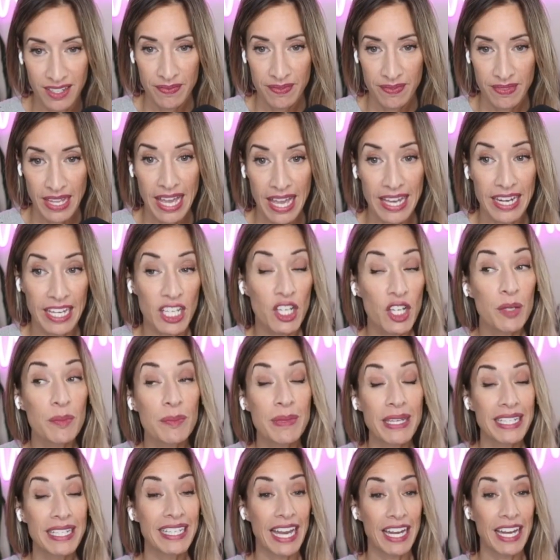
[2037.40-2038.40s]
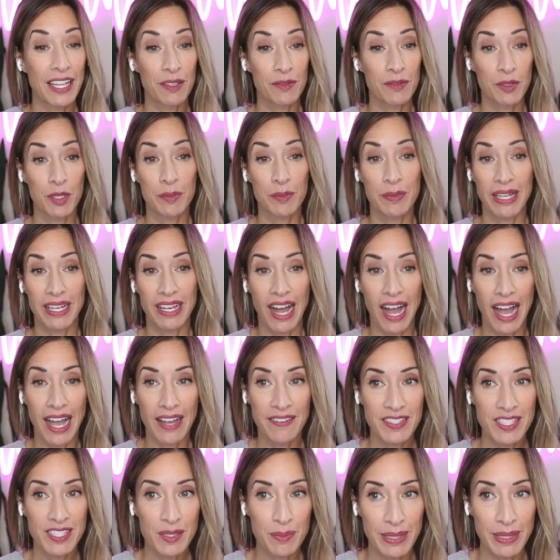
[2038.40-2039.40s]
from the world's top minds.
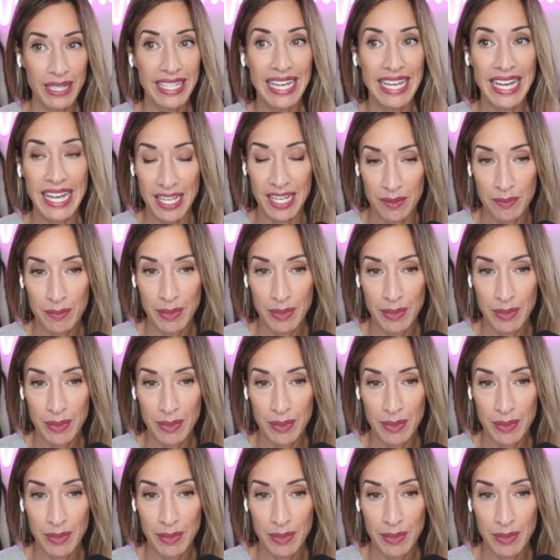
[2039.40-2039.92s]
I'm your